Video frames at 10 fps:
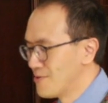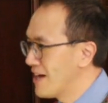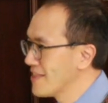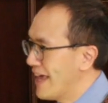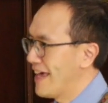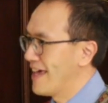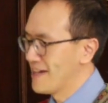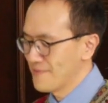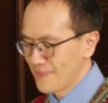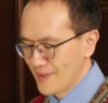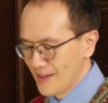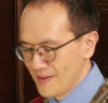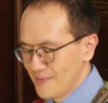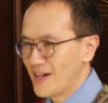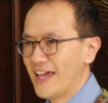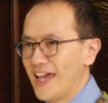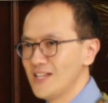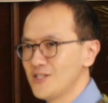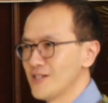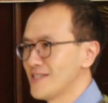there. But the
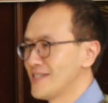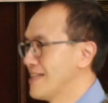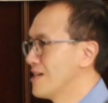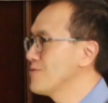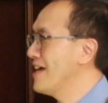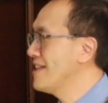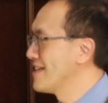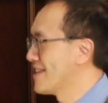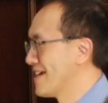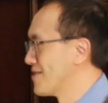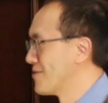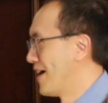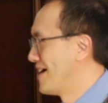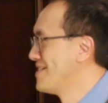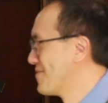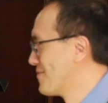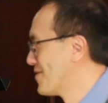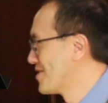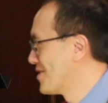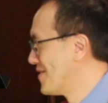angel did not do anything, right,
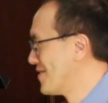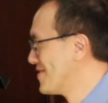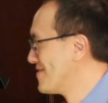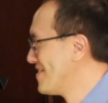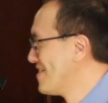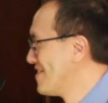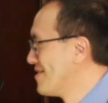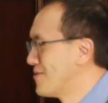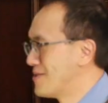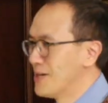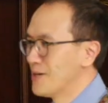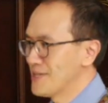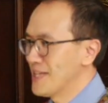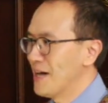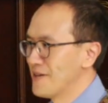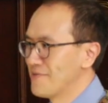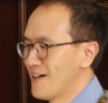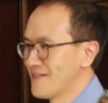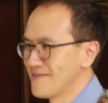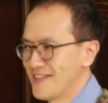for Job. When Job suffered
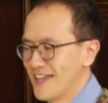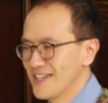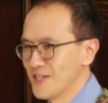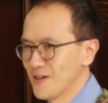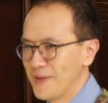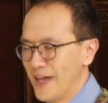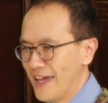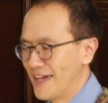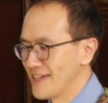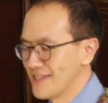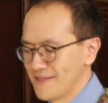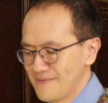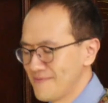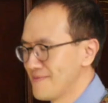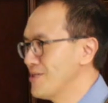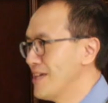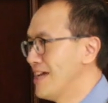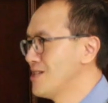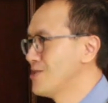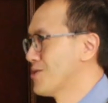from lots of pain, those
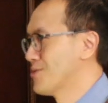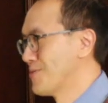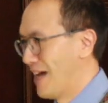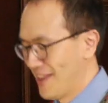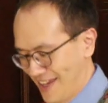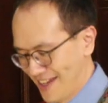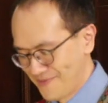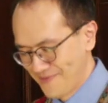angels do nothing.